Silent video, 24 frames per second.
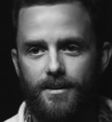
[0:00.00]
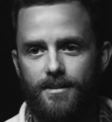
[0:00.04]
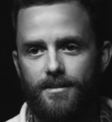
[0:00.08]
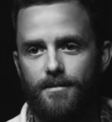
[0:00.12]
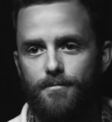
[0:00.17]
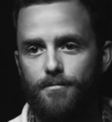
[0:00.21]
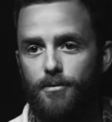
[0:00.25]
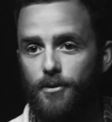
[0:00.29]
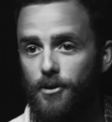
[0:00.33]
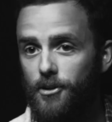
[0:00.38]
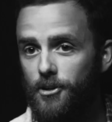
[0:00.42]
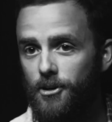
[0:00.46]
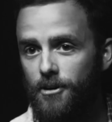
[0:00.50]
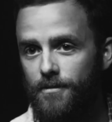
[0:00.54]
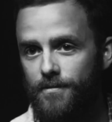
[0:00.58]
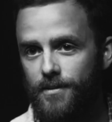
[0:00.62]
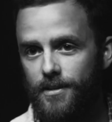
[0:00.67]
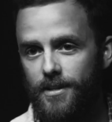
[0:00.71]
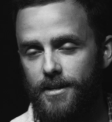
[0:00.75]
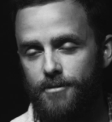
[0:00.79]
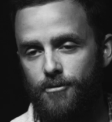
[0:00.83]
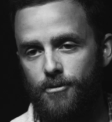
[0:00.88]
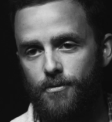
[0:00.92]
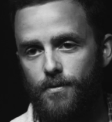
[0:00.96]
the
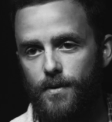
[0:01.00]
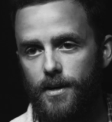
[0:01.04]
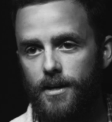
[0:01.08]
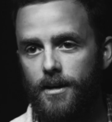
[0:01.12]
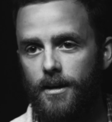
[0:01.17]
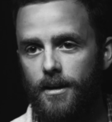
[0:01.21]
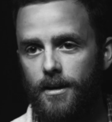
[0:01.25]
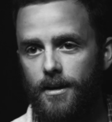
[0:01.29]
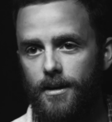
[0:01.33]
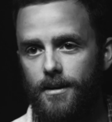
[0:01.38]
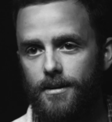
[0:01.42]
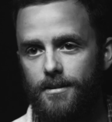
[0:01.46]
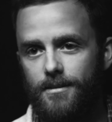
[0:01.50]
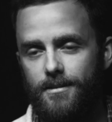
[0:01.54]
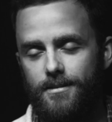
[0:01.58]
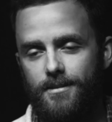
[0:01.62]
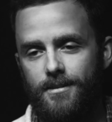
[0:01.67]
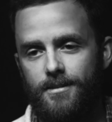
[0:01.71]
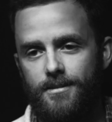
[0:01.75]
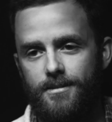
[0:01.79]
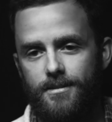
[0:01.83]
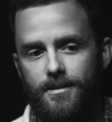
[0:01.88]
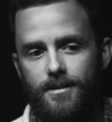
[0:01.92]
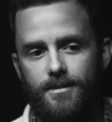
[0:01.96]
pullover that we're working on
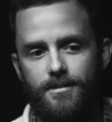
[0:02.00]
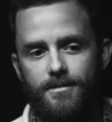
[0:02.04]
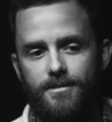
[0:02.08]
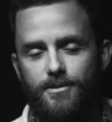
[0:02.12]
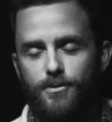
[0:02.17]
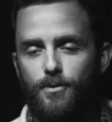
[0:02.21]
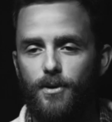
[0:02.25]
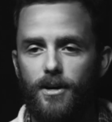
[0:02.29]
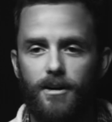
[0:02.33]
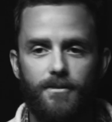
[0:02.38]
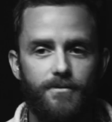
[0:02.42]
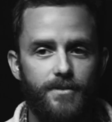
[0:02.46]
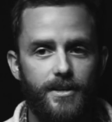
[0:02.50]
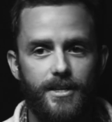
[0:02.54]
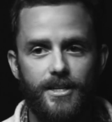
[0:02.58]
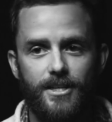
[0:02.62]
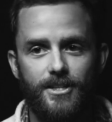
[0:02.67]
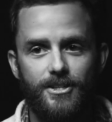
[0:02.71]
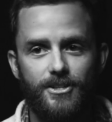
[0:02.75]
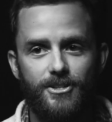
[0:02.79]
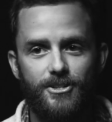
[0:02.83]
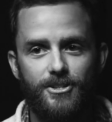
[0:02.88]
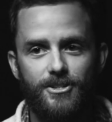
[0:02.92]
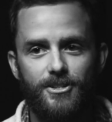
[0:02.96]
is a
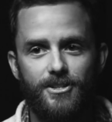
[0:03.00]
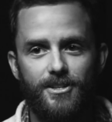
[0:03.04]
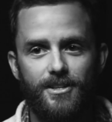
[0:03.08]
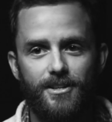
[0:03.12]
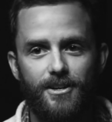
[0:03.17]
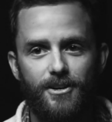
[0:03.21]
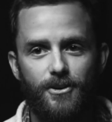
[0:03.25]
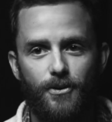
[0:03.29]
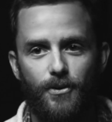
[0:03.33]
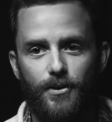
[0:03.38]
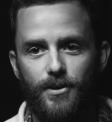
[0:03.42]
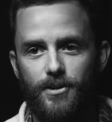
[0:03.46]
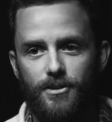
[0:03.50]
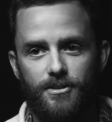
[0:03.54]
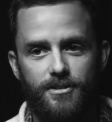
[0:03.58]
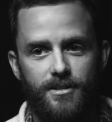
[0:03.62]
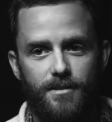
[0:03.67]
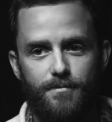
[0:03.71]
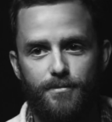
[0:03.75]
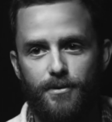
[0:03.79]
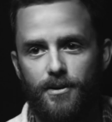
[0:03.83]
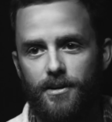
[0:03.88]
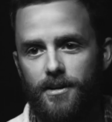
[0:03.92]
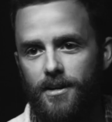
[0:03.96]
12-inch coil
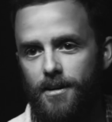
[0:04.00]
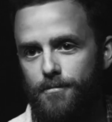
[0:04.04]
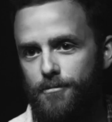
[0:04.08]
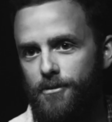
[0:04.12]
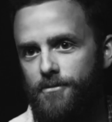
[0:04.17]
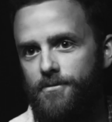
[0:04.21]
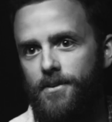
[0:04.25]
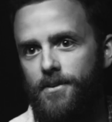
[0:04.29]
zipper number